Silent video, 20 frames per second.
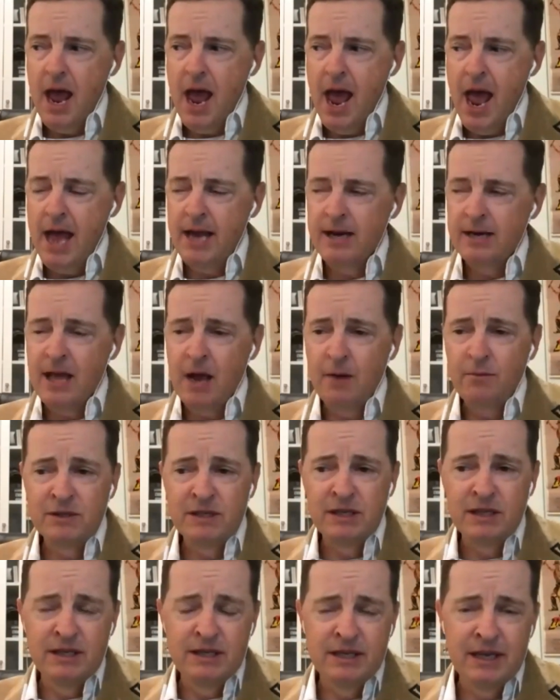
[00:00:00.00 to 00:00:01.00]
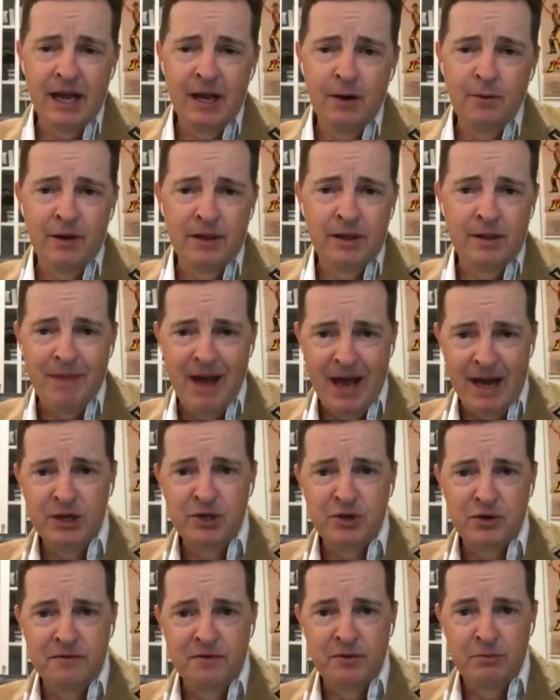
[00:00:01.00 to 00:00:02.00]
And that was in the day when the
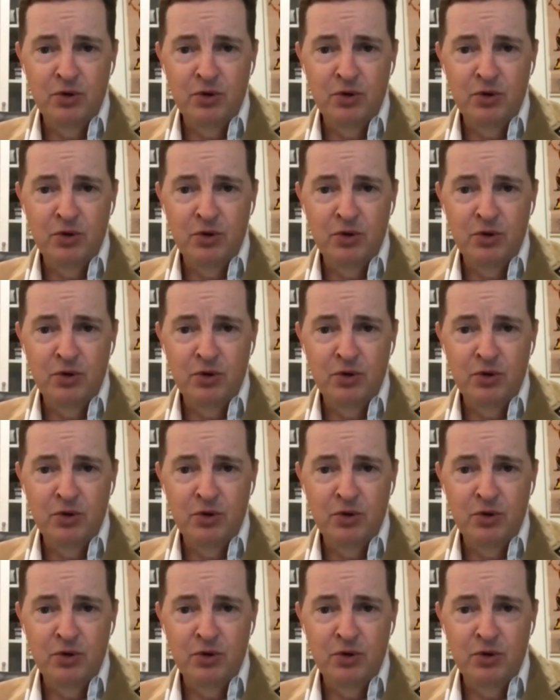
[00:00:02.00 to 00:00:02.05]
manager of the